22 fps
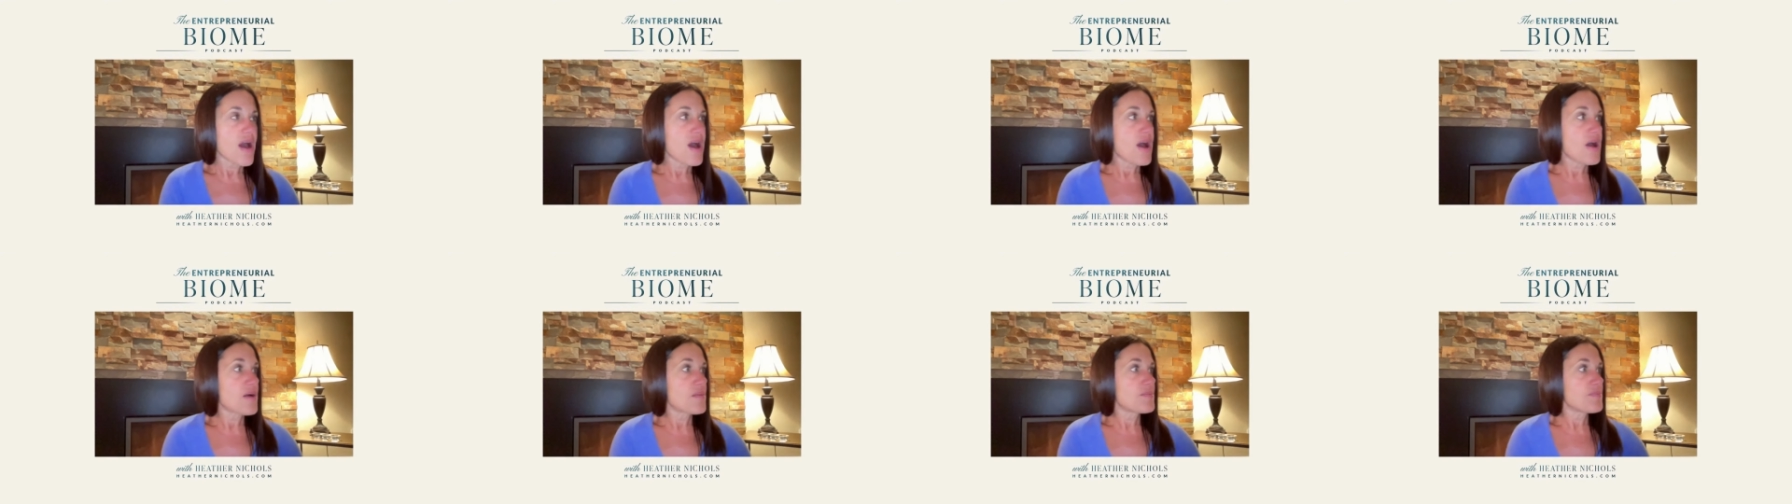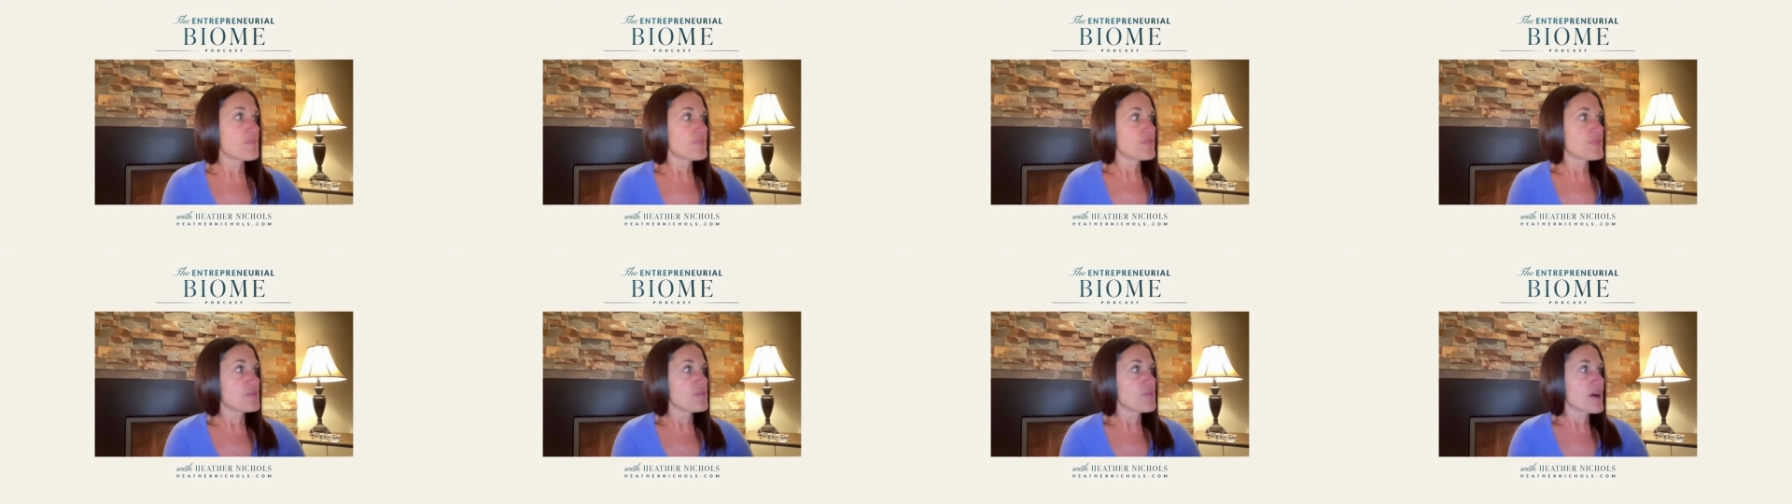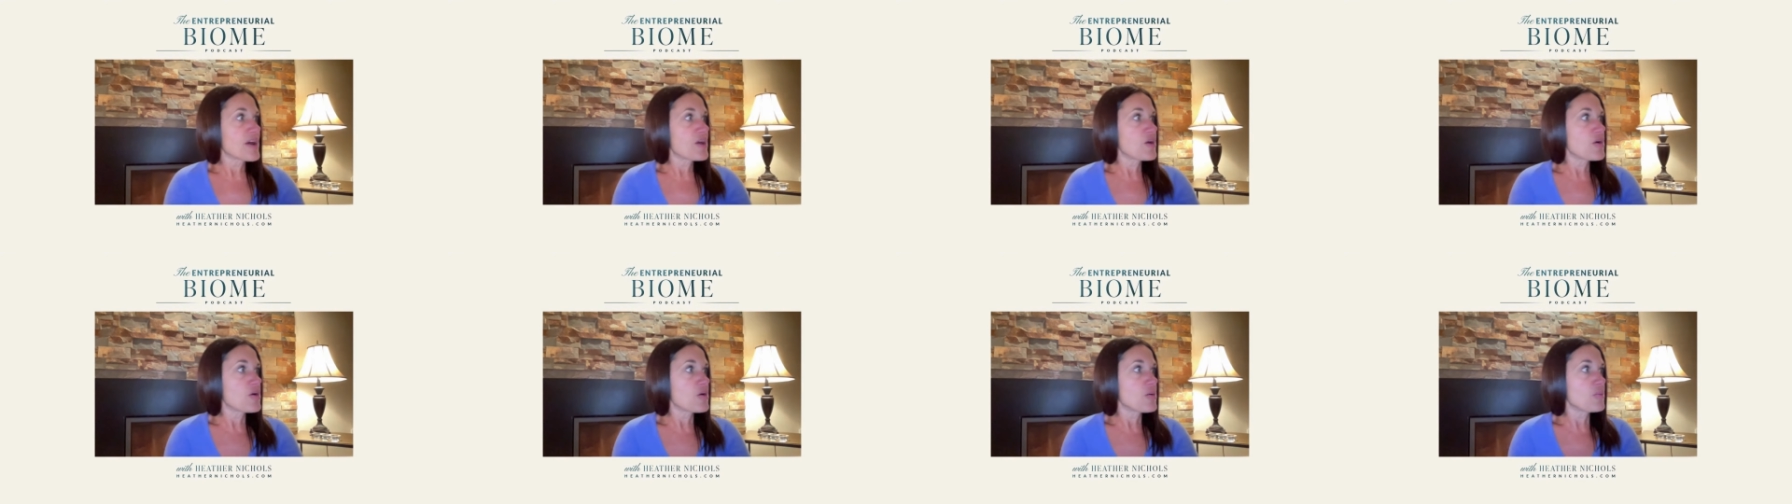um, the
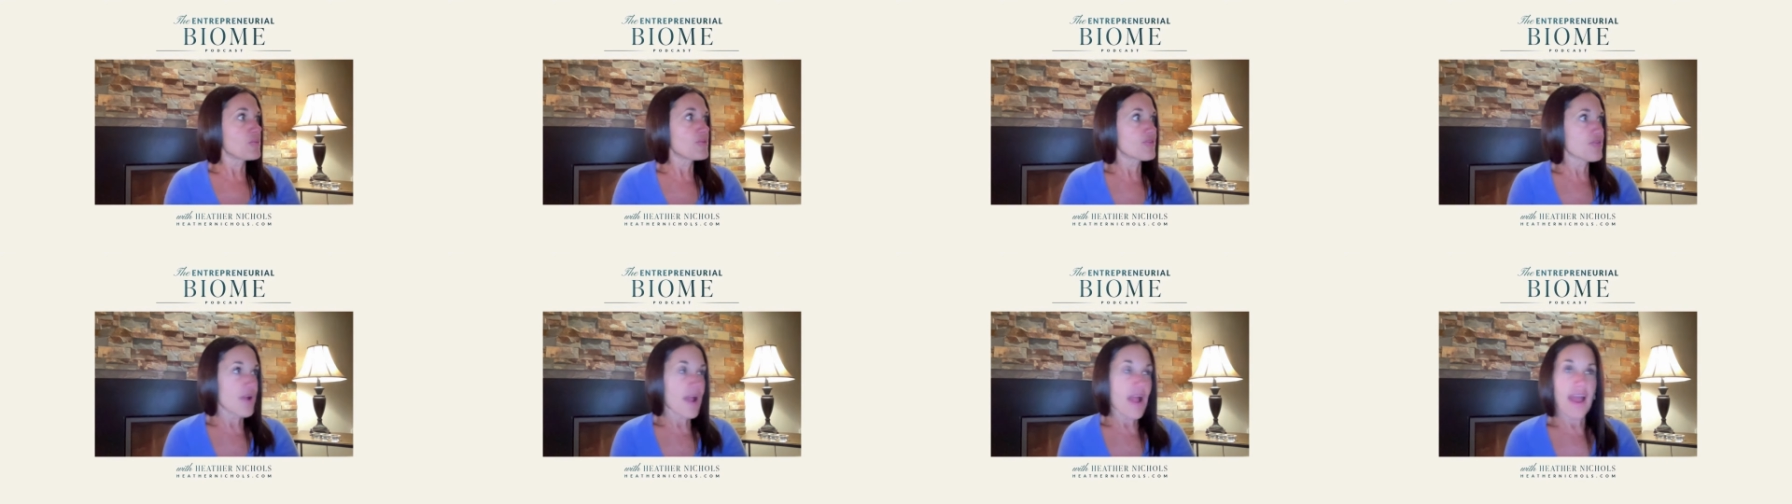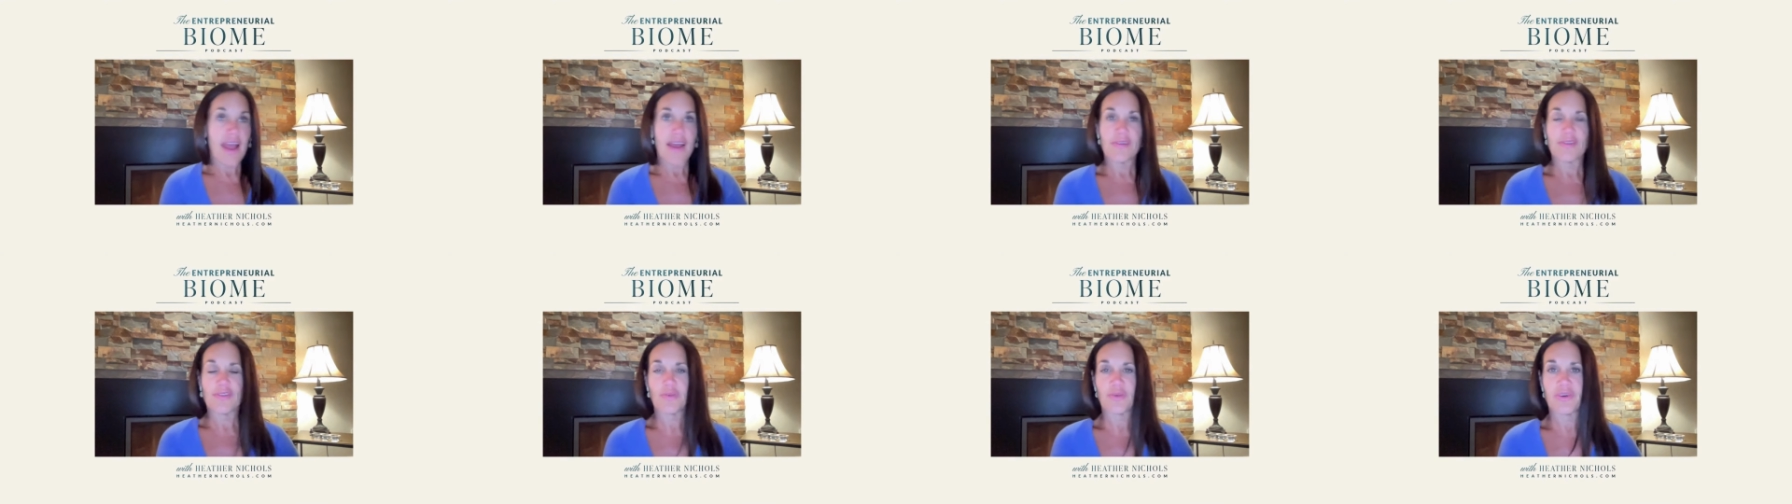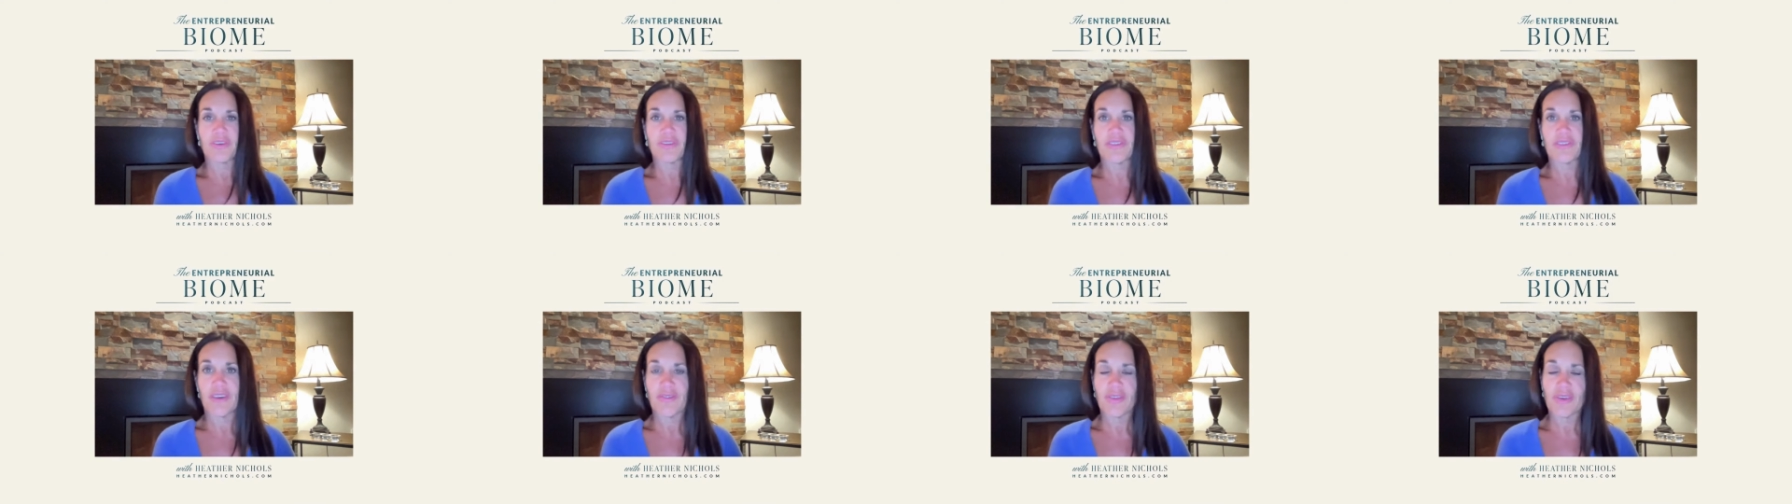biome thrives
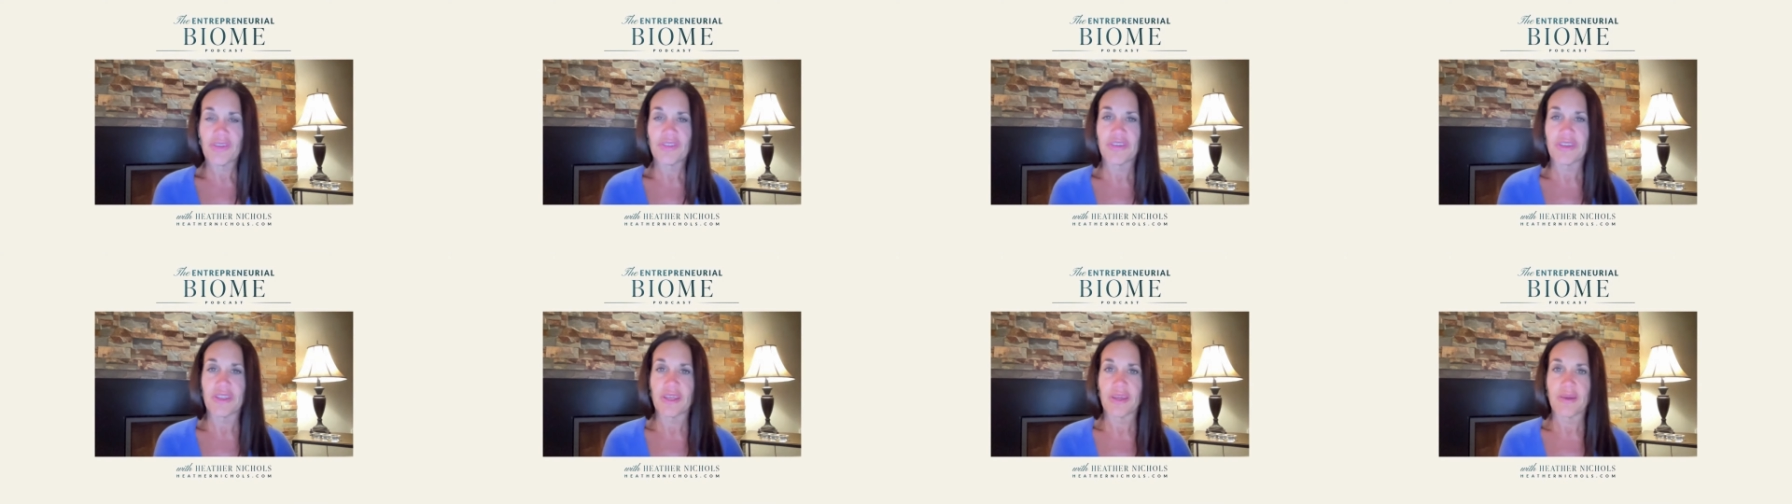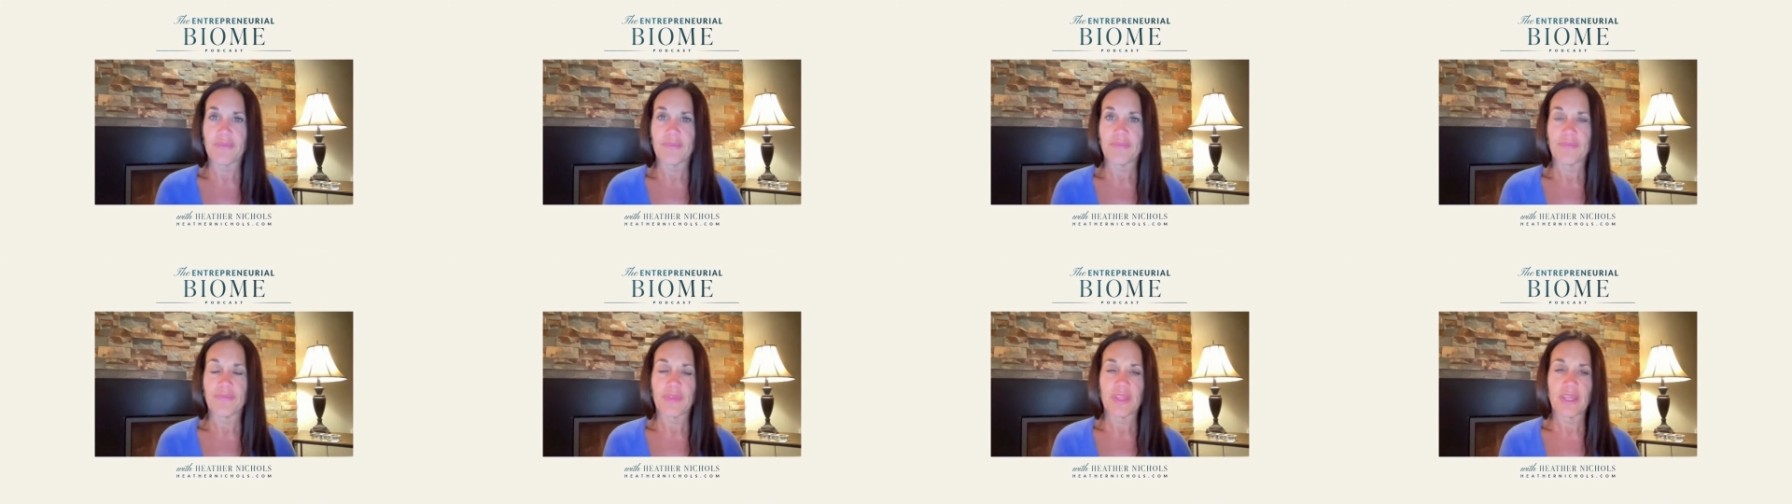with diversity.